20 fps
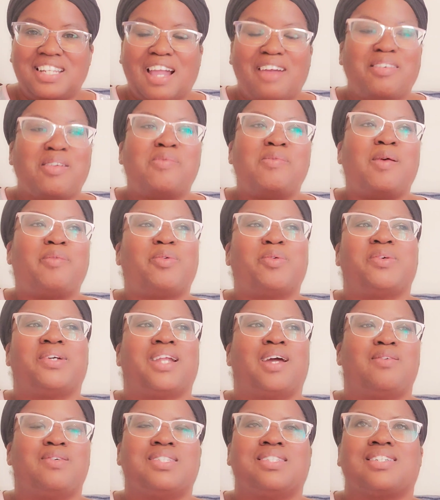I remember when
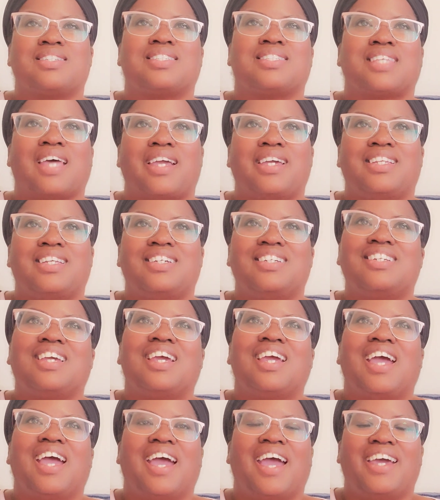I was excited
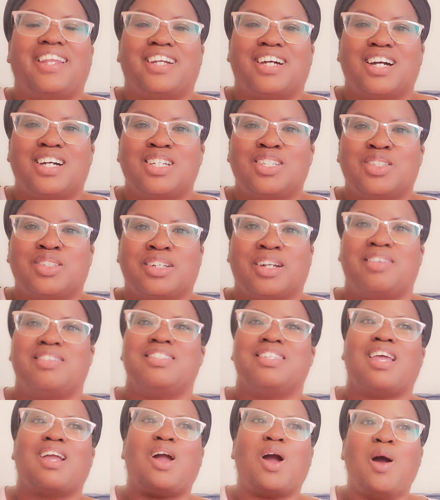at 100, I
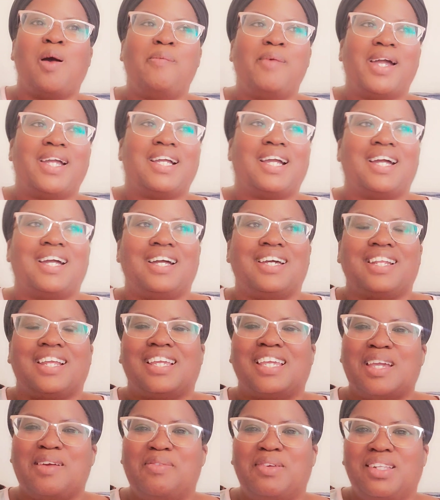was like, oh my God, I
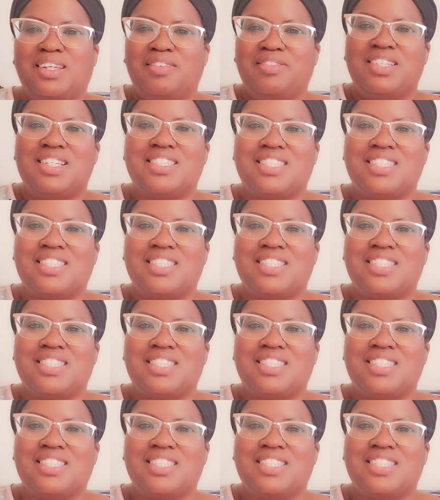can't believe there's